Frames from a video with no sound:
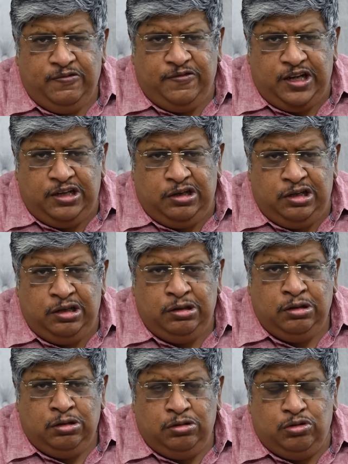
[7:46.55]
Finally,
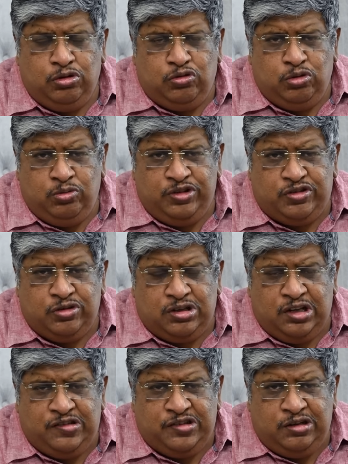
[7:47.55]
those who wish to
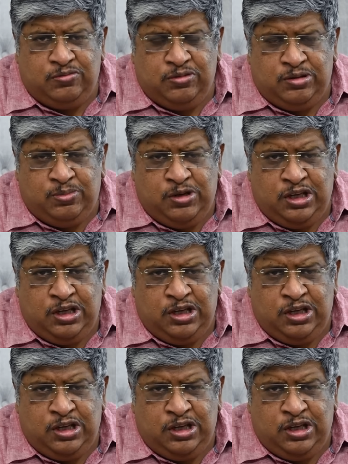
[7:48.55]
consult with